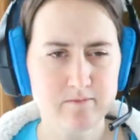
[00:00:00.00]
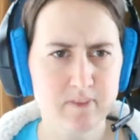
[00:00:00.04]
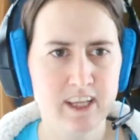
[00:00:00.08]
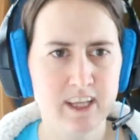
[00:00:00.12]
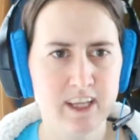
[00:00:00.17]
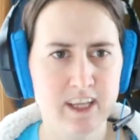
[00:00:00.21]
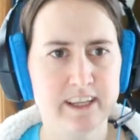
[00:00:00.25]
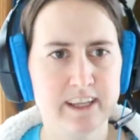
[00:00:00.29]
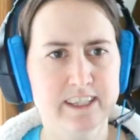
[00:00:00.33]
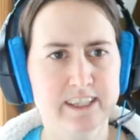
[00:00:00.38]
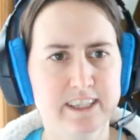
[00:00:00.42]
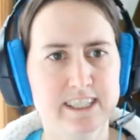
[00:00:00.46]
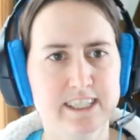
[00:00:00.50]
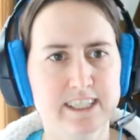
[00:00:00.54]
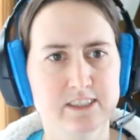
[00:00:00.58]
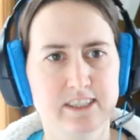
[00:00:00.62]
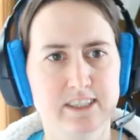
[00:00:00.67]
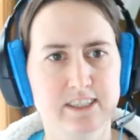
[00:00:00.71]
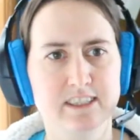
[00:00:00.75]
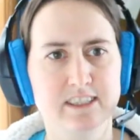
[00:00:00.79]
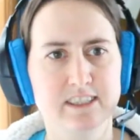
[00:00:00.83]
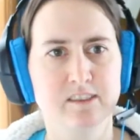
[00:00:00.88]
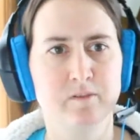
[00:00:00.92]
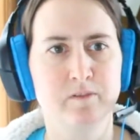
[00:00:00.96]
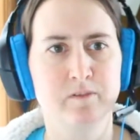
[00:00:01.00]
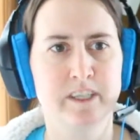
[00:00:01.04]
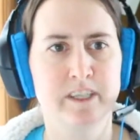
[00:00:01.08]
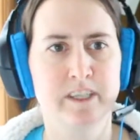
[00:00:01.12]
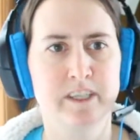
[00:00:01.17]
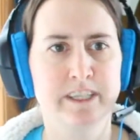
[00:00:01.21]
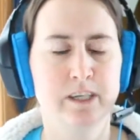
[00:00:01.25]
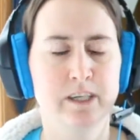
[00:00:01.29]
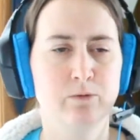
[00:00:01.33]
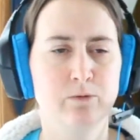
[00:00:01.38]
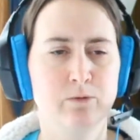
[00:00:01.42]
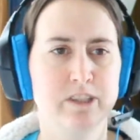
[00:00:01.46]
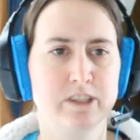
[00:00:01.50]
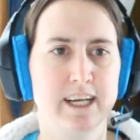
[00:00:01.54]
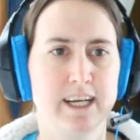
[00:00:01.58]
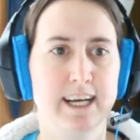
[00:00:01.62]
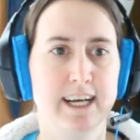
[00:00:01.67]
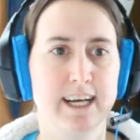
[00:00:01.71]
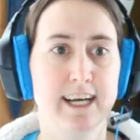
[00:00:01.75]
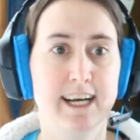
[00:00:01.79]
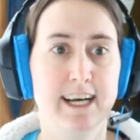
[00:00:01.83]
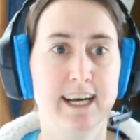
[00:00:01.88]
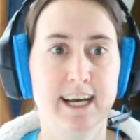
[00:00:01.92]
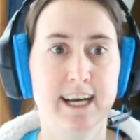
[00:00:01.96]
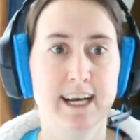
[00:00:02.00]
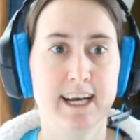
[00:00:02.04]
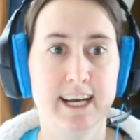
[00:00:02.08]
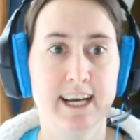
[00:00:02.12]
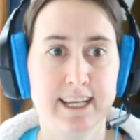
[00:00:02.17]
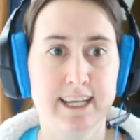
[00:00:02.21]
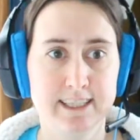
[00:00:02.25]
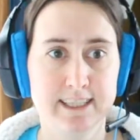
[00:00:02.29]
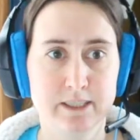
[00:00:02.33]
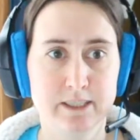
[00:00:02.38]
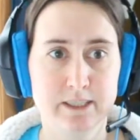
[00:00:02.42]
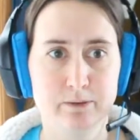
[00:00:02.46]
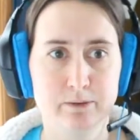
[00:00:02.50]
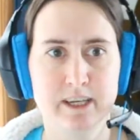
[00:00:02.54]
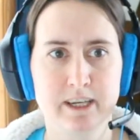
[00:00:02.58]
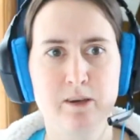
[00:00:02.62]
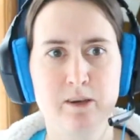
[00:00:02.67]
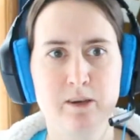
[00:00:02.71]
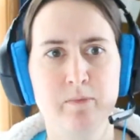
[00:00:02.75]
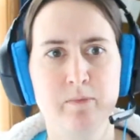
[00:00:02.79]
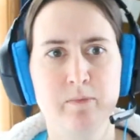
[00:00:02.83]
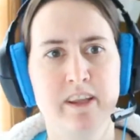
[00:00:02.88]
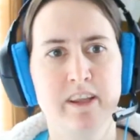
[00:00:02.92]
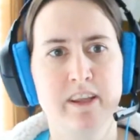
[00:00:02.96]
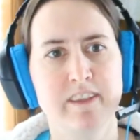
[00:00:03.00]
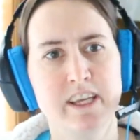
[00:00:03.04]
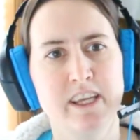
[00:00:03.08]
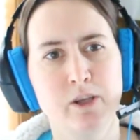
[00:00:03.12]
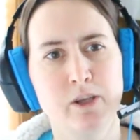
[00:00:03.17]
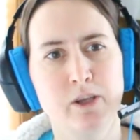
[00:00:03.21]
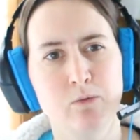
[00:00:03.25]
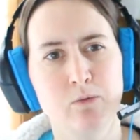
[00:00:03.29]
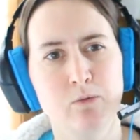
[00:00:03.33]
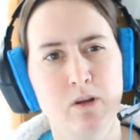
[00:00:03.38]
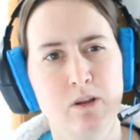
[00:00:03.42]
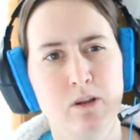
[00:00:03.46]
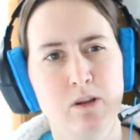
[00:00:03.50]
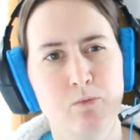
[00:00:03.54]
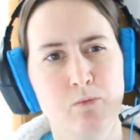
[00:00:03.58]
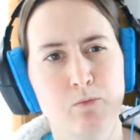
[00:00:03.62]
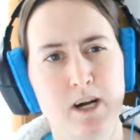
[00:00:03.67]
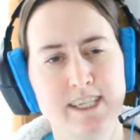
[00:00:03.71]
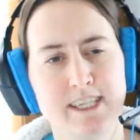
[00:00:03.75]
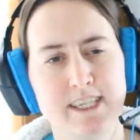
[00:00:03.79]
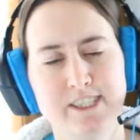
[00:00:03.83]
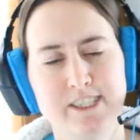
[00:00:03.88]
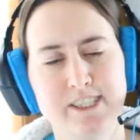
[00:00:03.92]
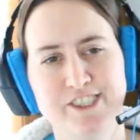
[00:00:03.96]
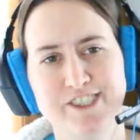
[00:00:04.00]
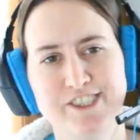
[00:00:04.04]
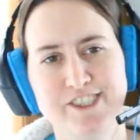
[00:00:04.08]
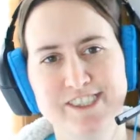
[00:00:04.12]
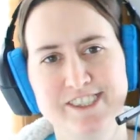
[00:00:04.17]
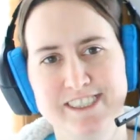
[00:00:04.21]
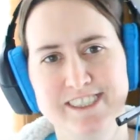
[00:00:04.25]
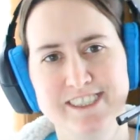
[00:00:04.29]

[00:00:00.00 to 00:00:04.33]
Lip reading: link to his video, which I highly recommend that you all watch.